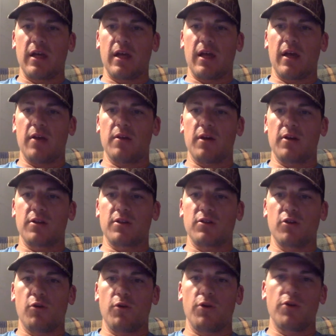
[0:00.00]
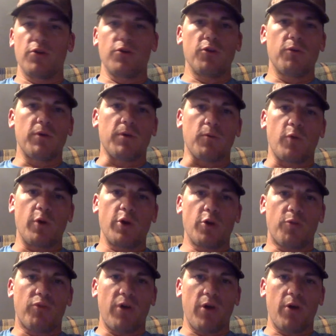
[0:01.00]
And let us know what you're doing, what
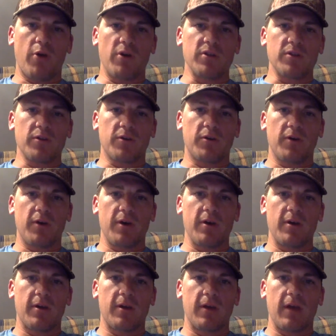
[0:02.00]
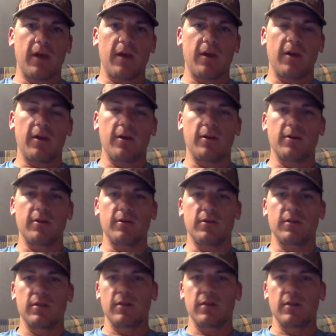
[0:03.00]
your priorities look like. And